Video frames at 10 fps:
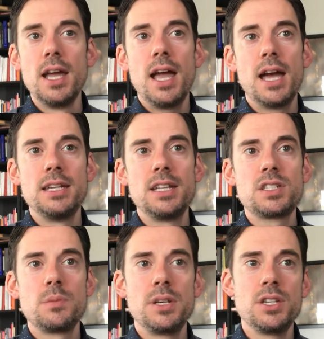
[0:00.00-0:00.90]
and needs
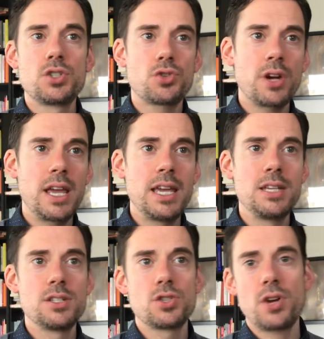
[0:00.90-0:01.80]
to be
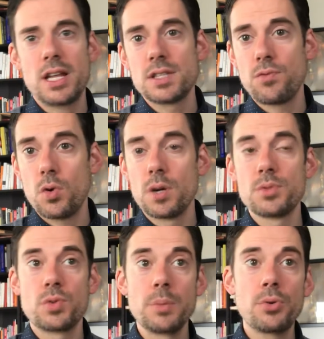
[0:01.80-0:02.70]
trained, transformed,
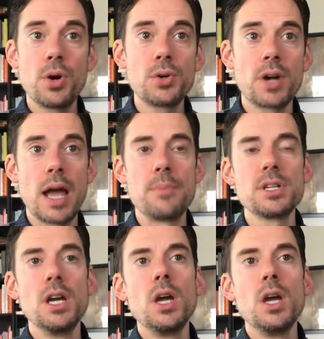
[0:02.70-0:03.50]
reprogrammed.